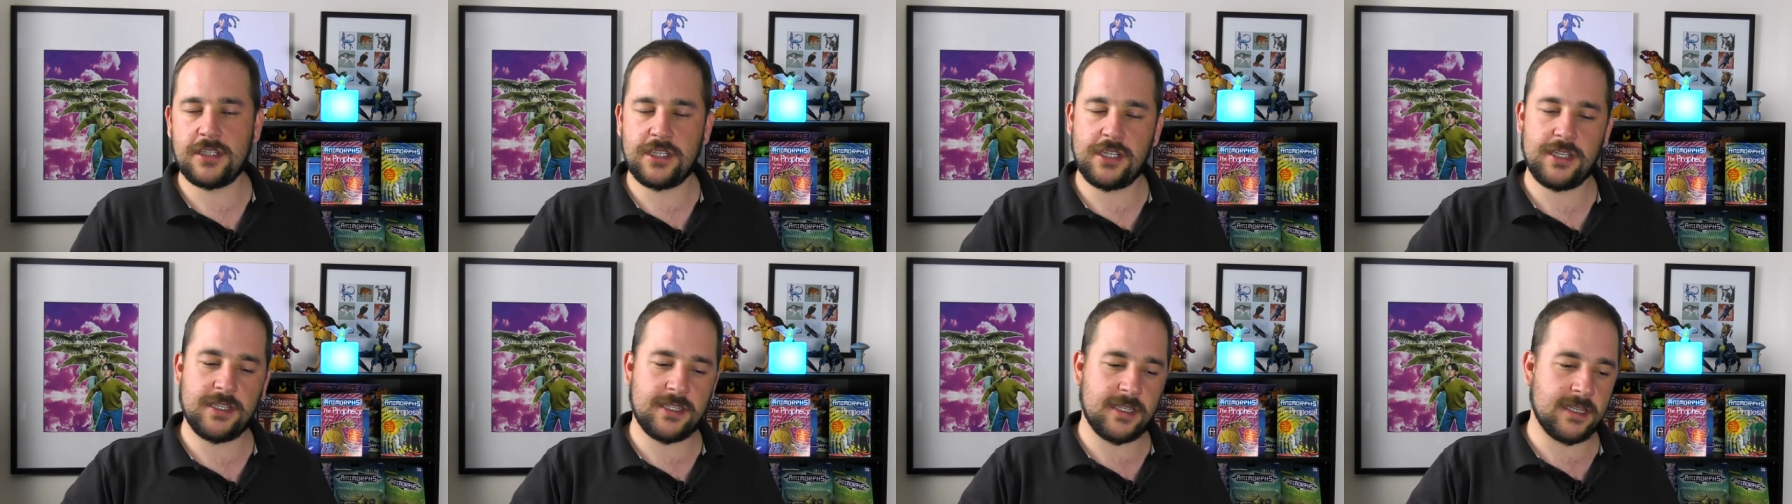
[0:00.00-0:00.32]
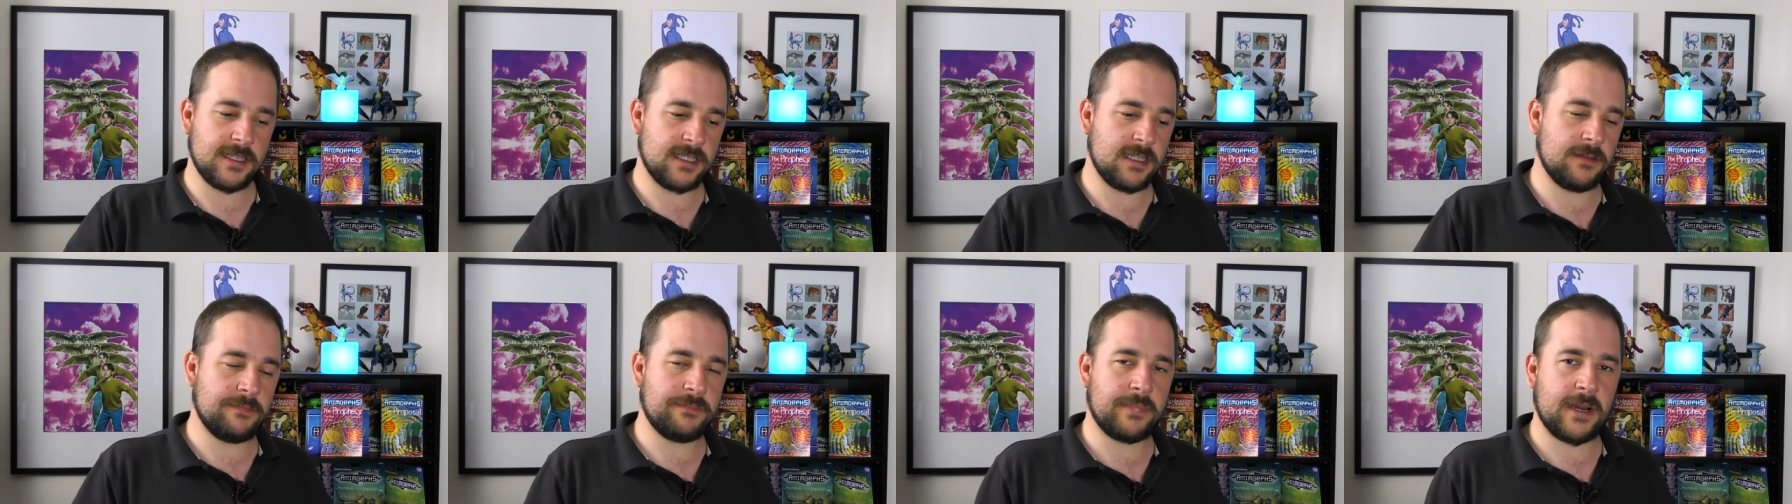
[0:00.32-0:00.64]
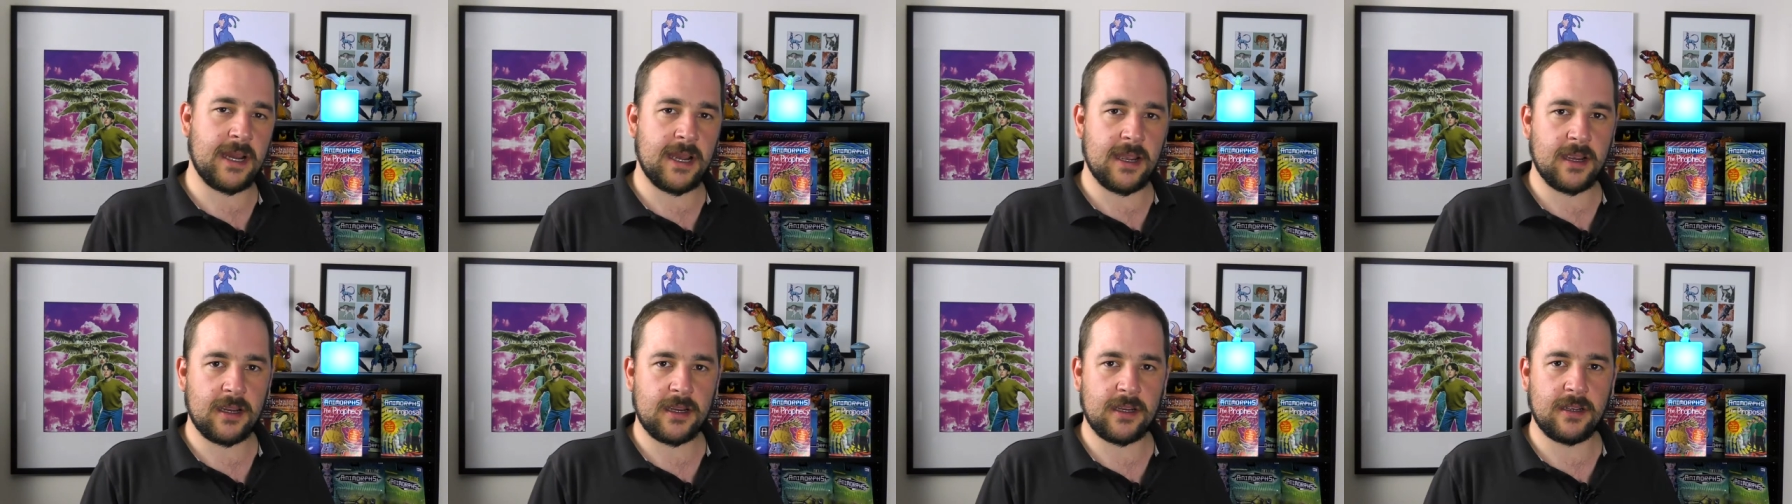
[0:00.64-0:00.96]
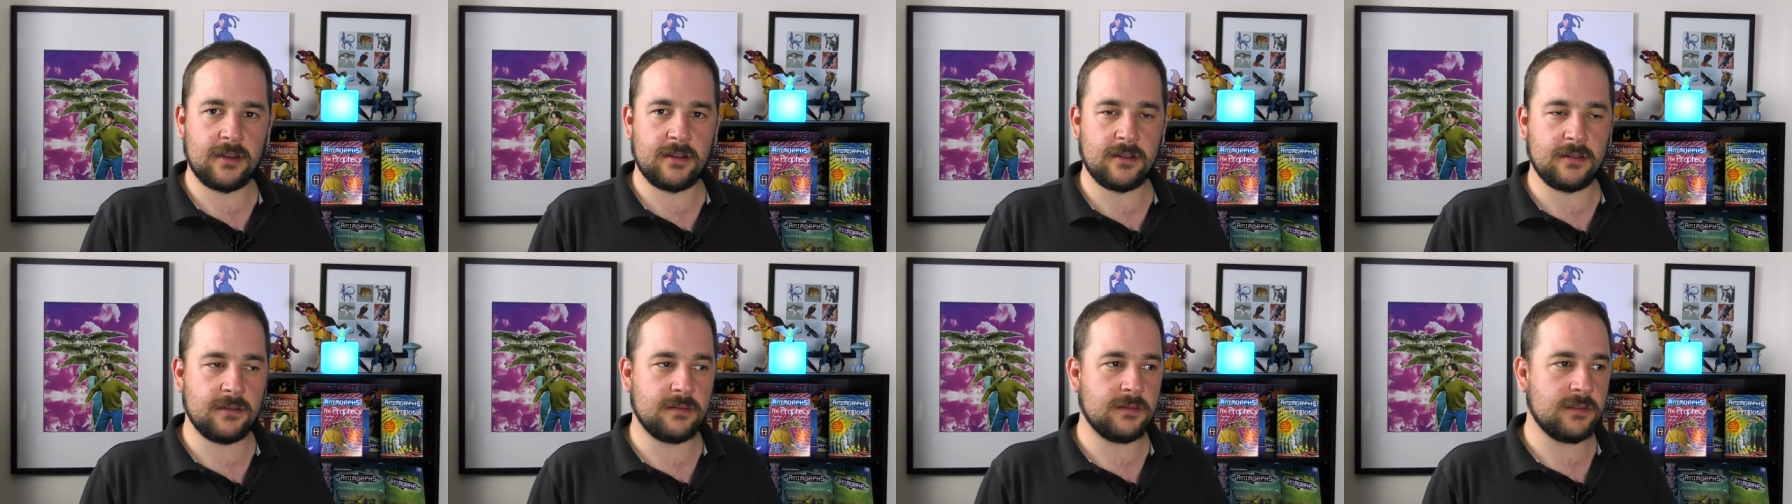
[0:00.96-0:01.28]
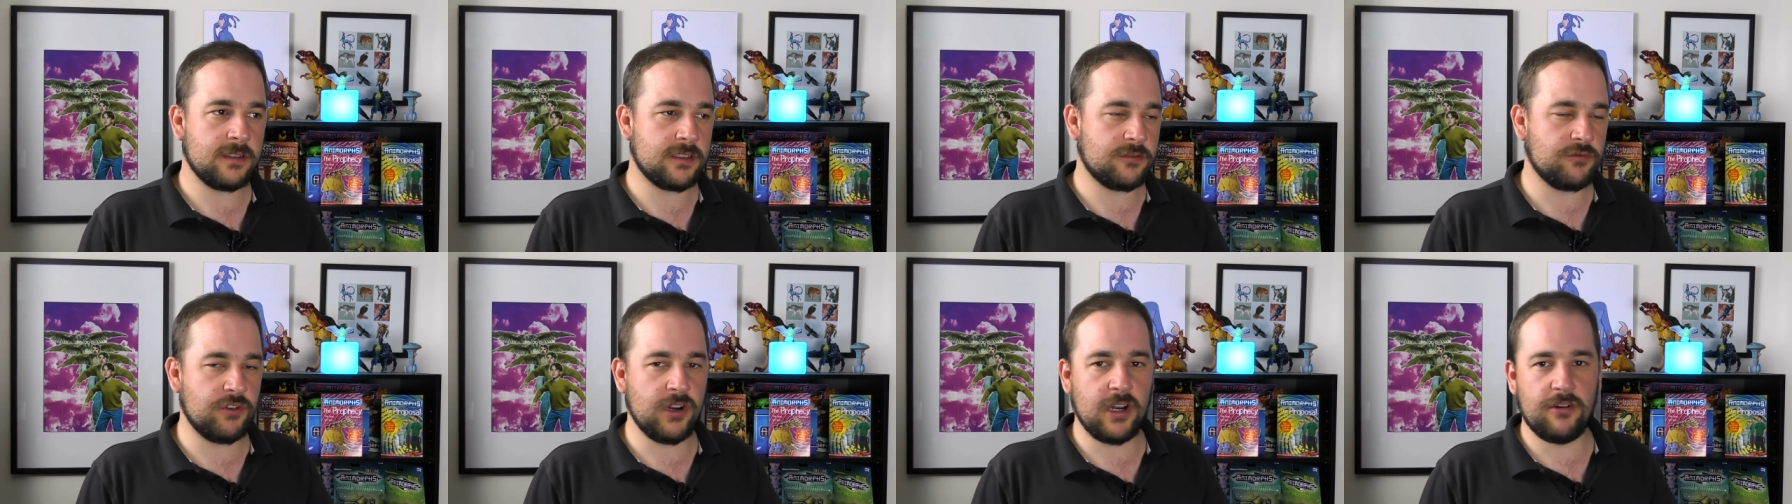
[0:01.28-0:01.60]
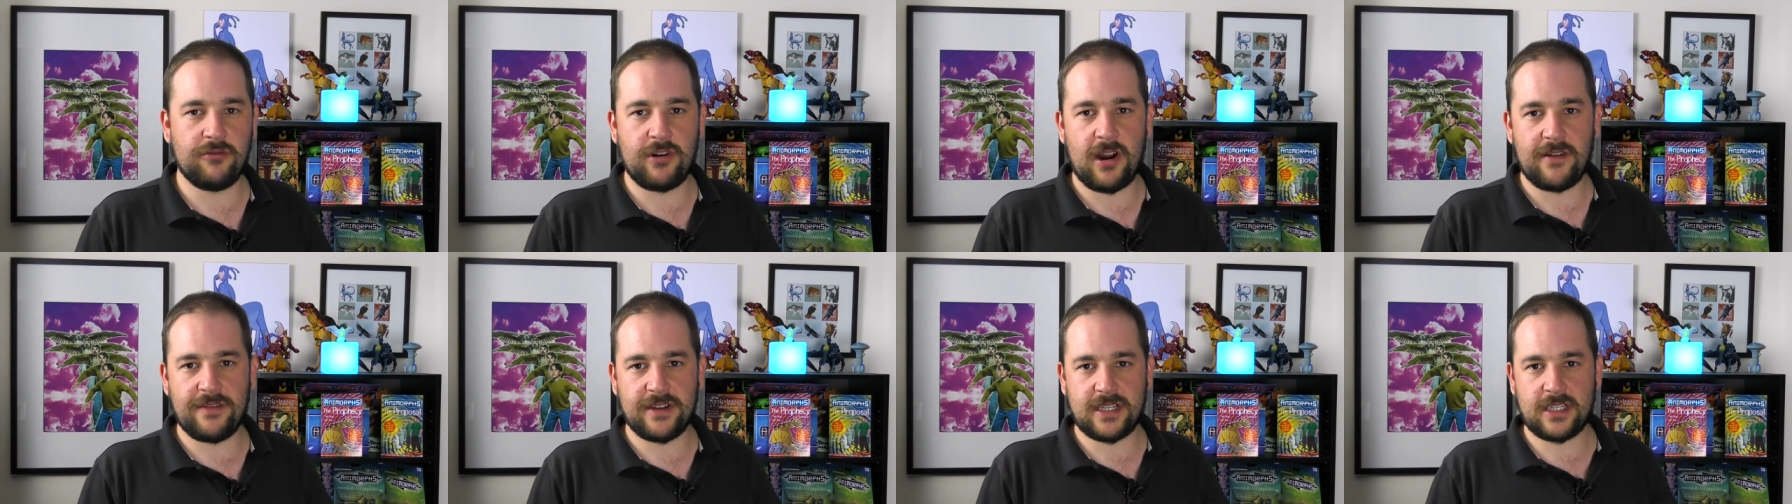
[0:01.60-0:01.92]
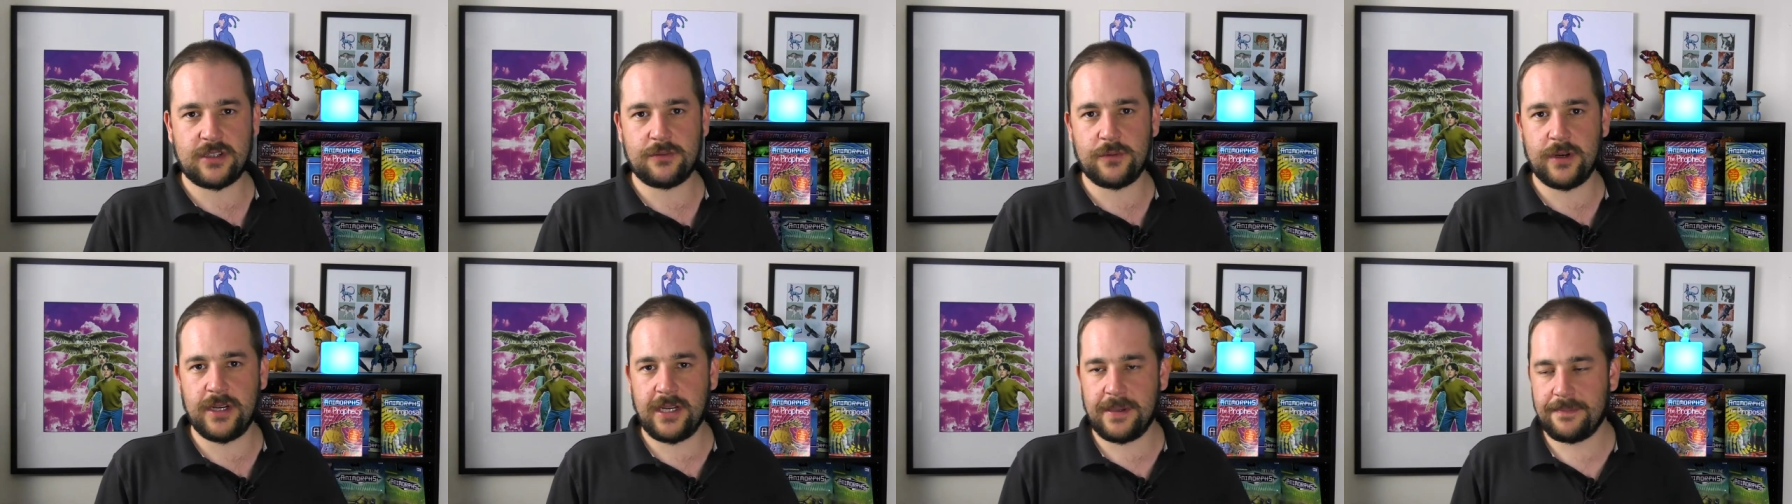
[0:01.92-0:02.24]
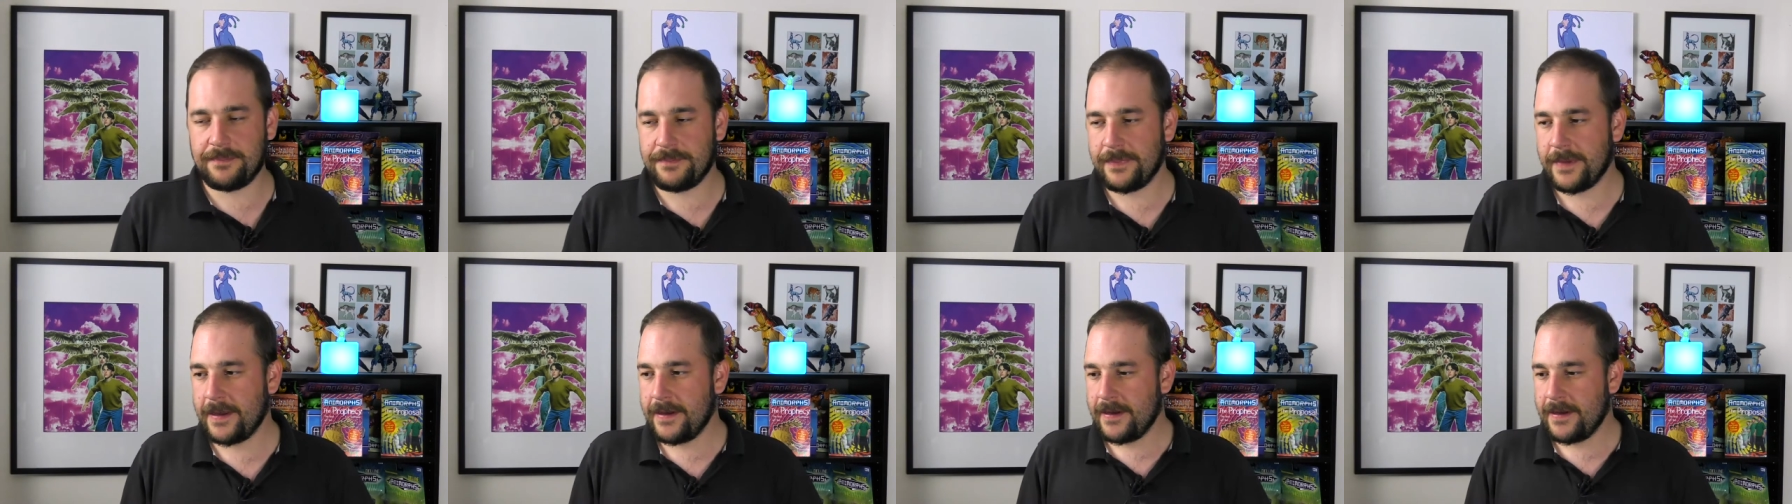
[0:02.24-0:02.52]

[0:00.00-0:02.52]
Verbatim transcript: she says it back and it's really rather sweet.